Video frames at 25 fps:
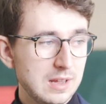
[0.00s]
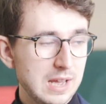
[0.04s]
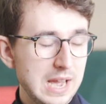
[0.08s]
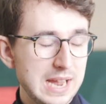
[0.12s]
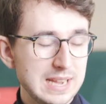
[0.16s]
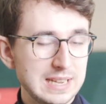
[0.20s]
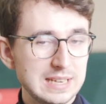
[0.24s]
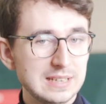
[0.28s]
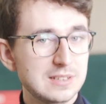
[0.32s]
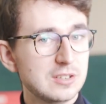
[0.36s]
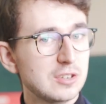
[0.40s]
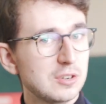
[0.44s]

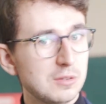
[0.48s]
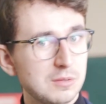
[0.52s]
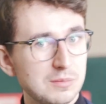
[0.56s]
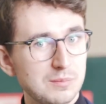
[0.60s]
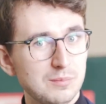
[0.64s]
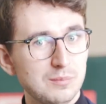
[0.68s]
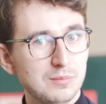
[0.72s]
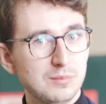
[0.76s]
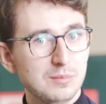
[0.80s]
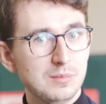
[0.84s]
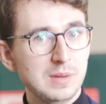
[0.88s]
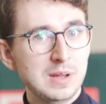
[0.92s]
I need to
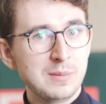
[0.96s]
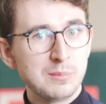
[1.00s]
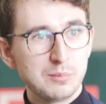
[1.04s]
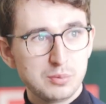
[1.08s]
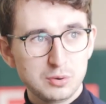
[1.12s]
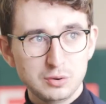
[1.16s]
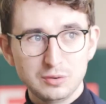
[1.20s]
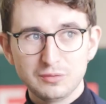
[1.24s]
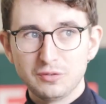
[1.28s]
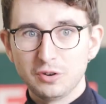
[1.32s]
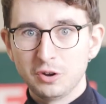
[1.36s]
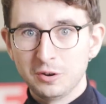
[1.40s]

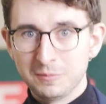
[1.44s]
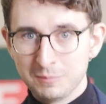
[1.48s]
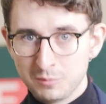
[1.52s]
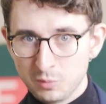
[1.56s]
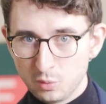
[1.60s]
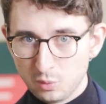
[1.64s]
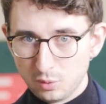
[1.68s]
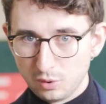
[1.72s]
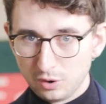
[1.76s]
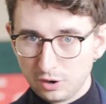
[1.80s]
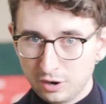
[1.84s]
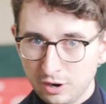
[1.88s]
improve on
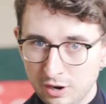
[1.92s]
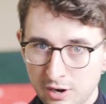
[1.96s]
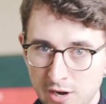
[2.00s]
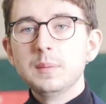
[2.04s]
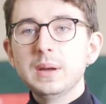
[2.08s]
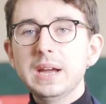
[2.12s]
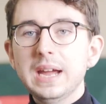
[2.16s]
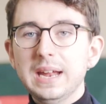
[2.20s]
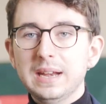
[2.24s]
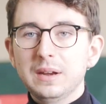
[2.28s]
more. But